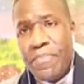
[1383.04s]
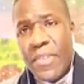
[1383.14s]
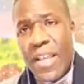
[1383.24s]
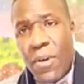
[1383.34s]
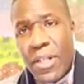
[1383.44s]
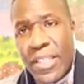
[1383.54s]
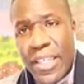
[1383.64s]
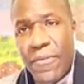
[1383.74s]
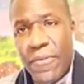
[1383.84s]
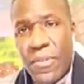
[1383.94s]
I want to
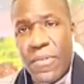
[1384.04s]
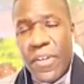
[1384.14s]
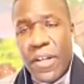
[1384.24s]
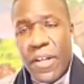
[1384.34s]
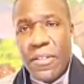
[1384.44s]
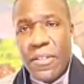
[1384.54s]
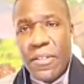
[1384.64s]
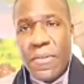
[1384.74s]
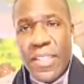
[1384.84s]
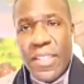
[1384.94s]
give you some very clear things.